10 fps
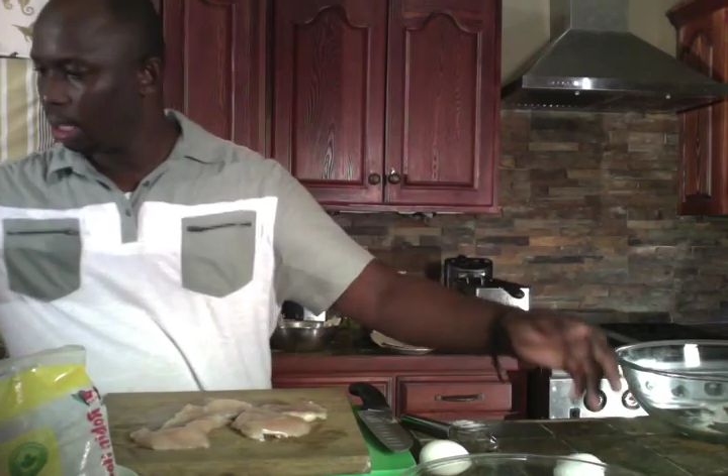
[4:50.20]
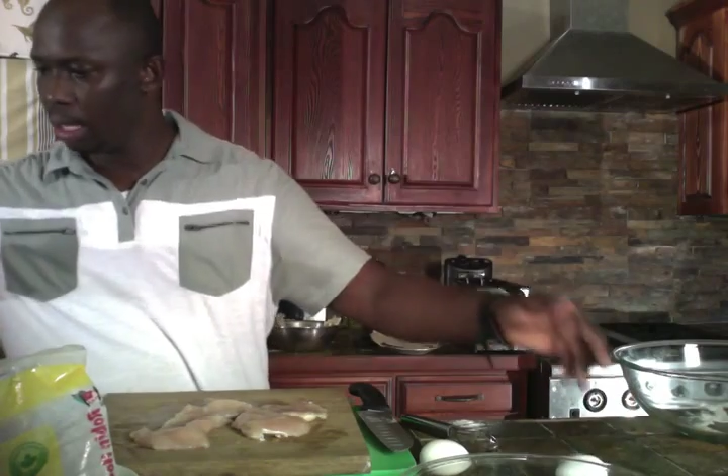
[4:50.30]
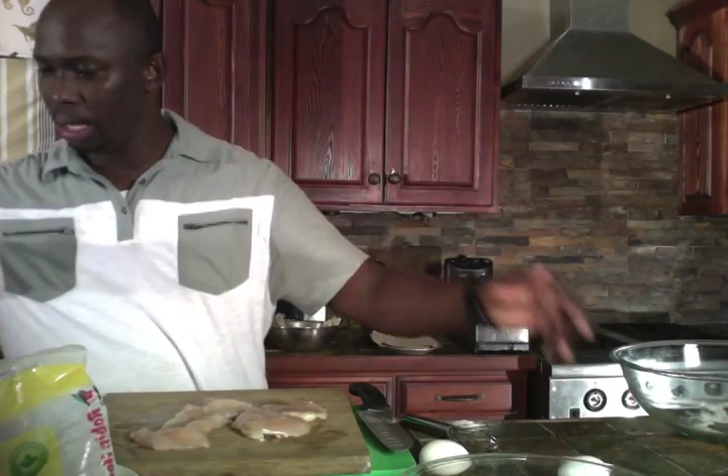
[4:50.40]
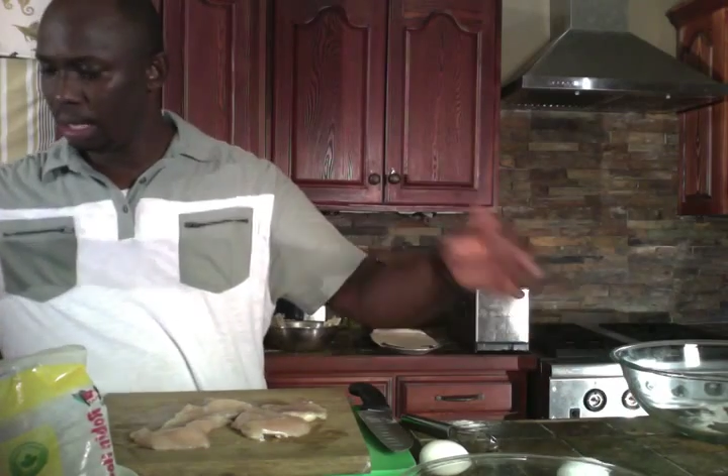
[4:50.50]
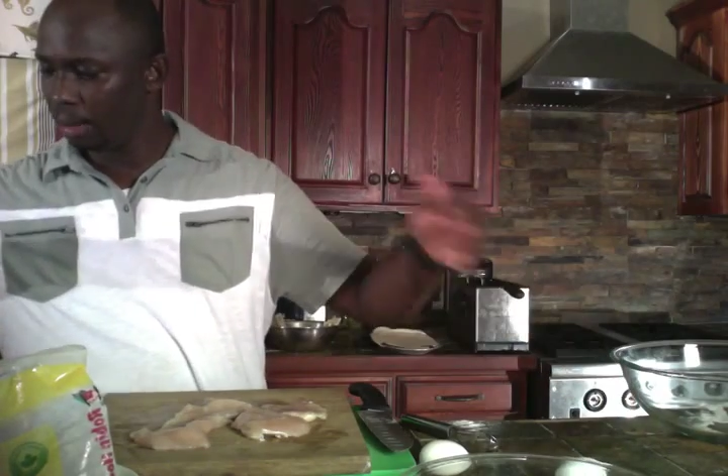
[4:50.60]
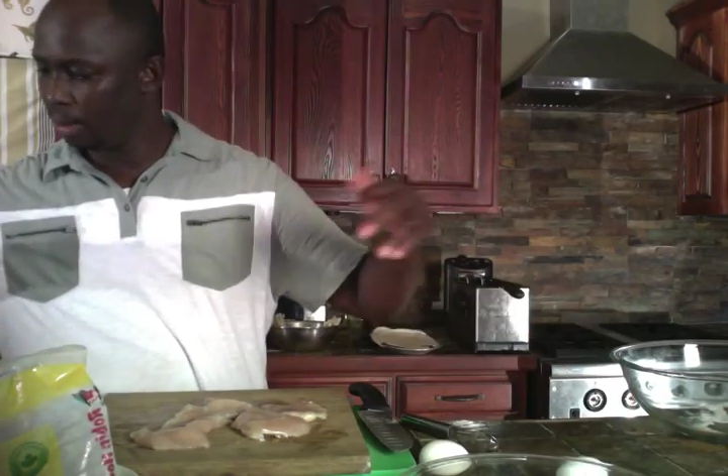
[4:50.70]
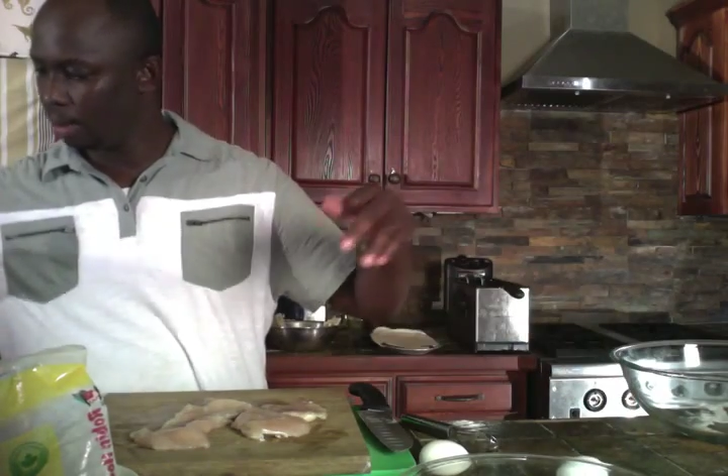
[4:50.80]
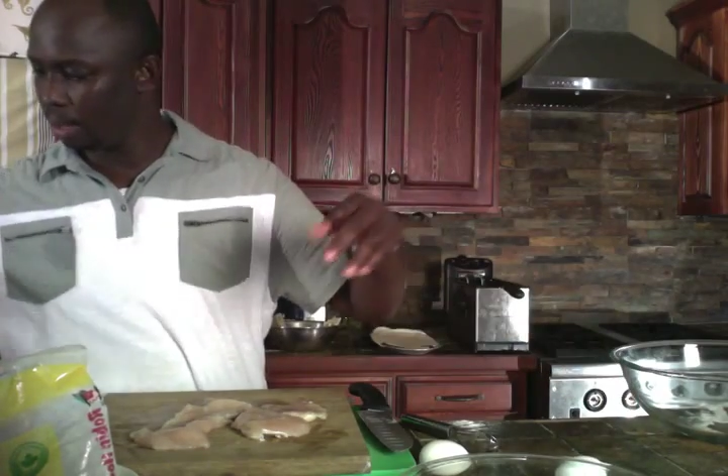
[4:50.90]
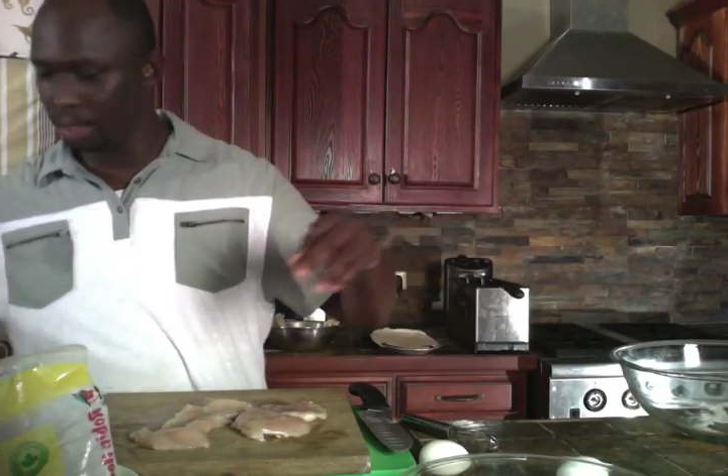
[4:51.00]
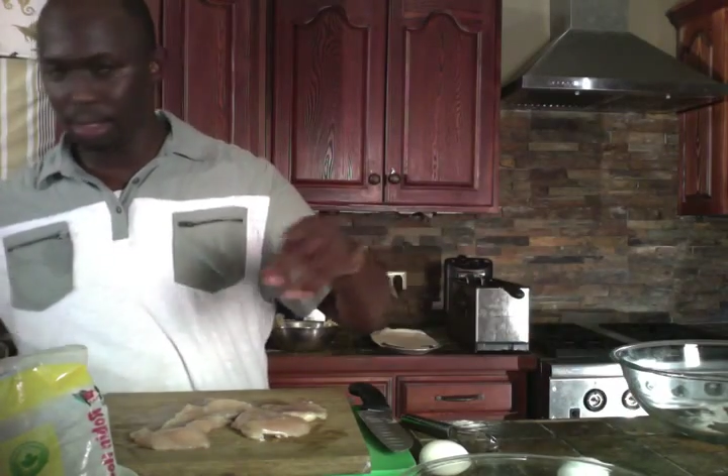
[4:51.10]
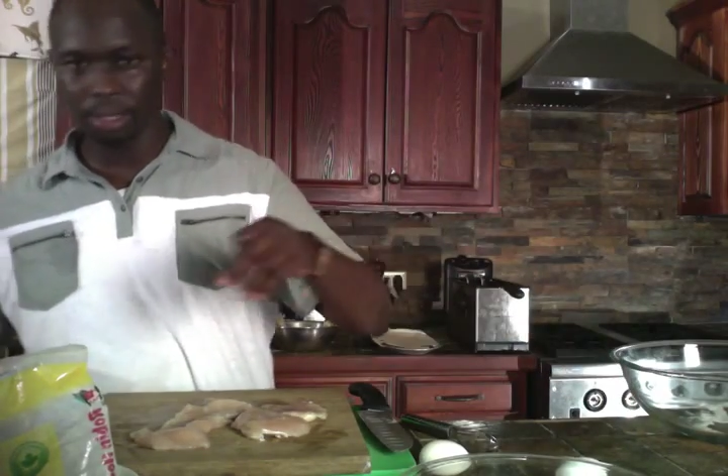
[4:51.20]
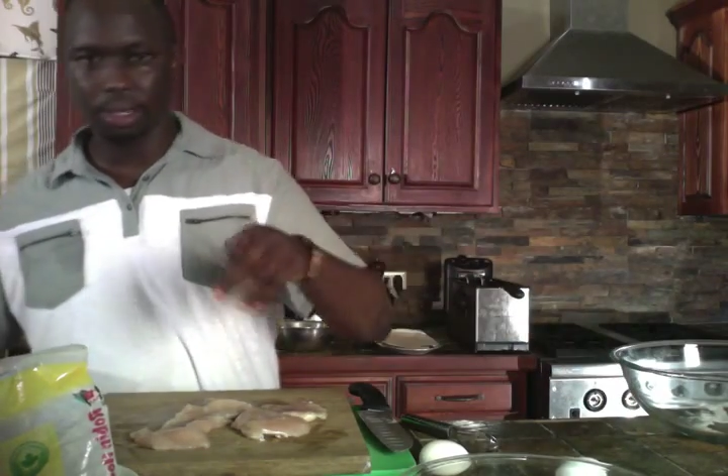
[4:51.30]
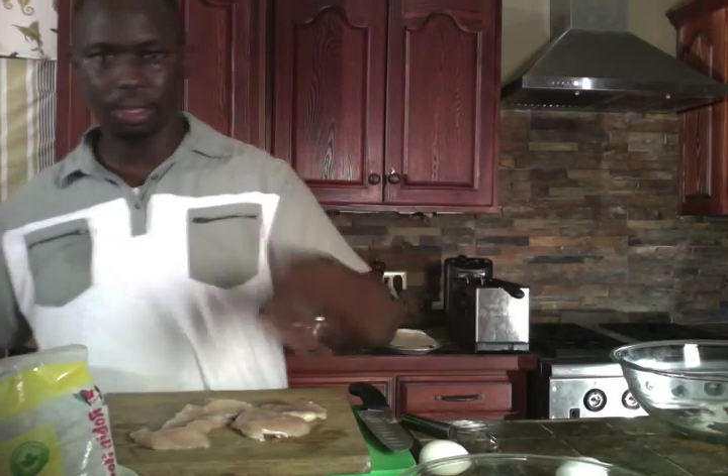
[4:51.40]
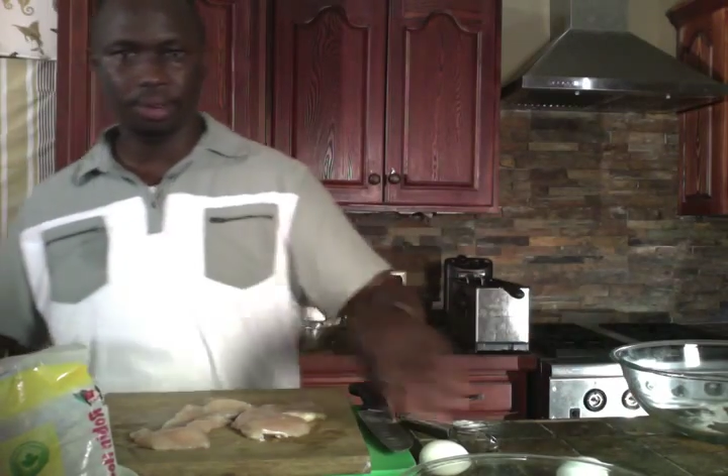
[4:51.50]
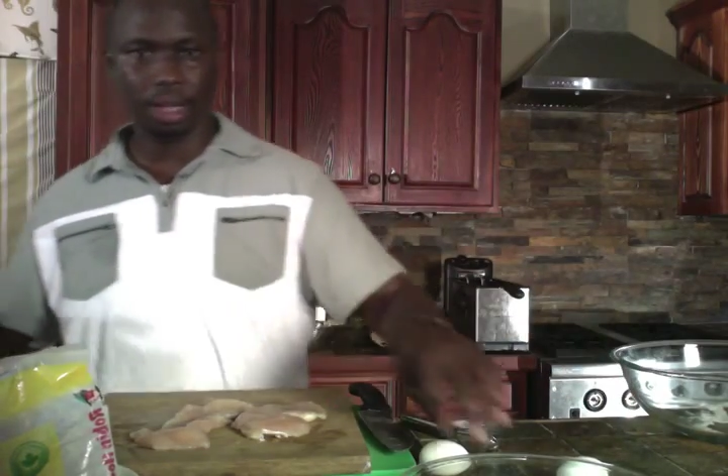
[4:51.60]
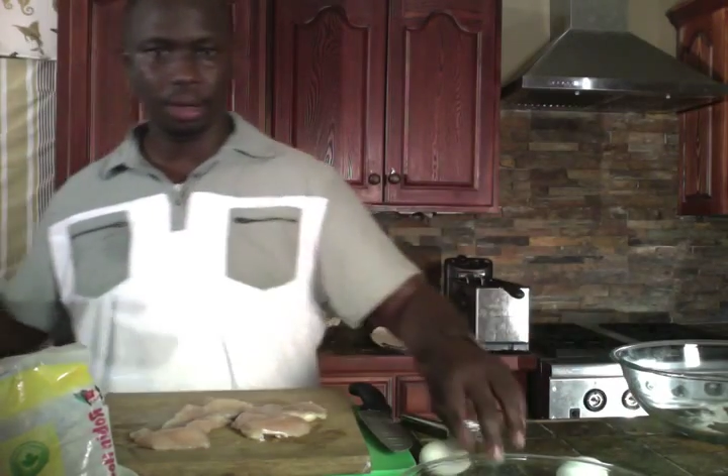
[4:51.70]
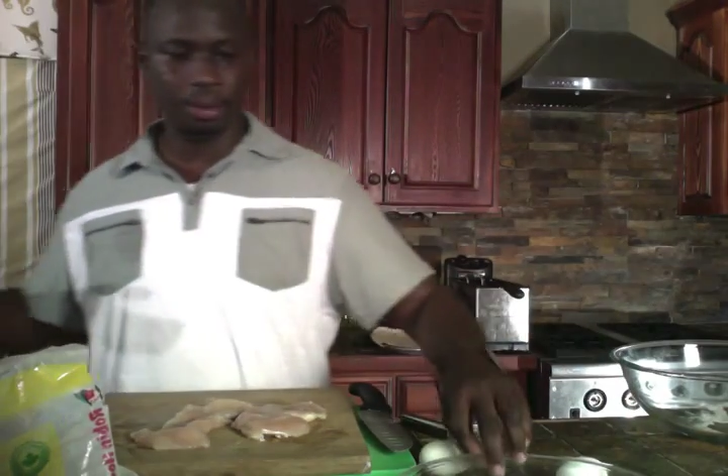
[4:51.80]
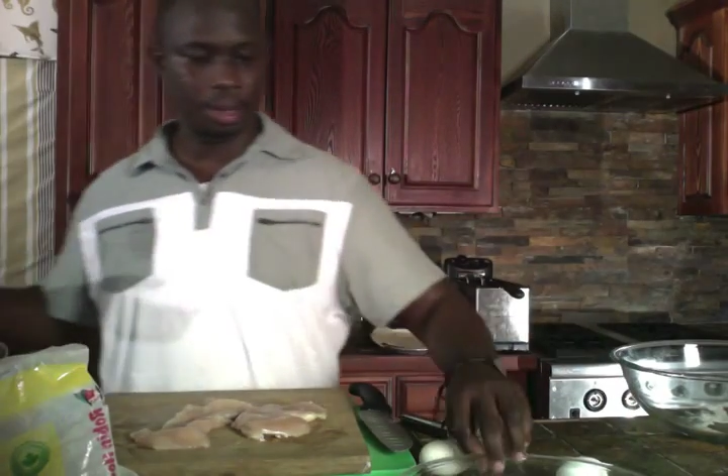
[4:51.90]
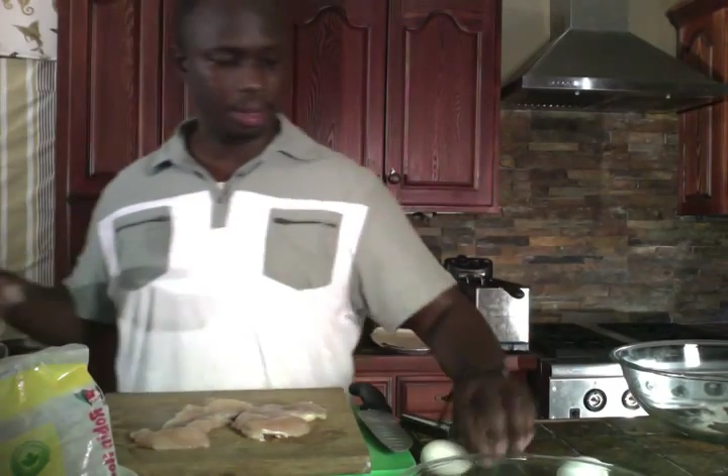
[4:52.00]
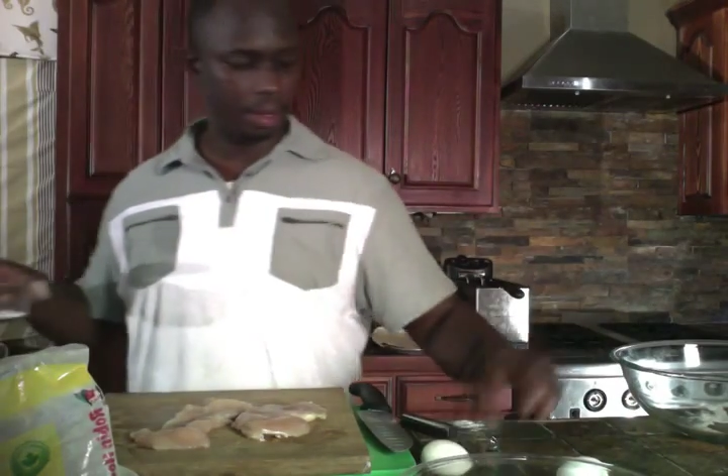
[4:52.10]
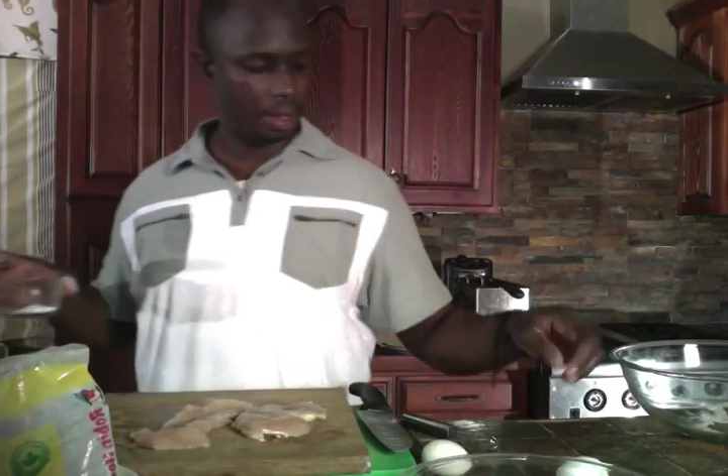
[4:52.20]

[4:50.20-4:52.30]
I'm going to season this flour with.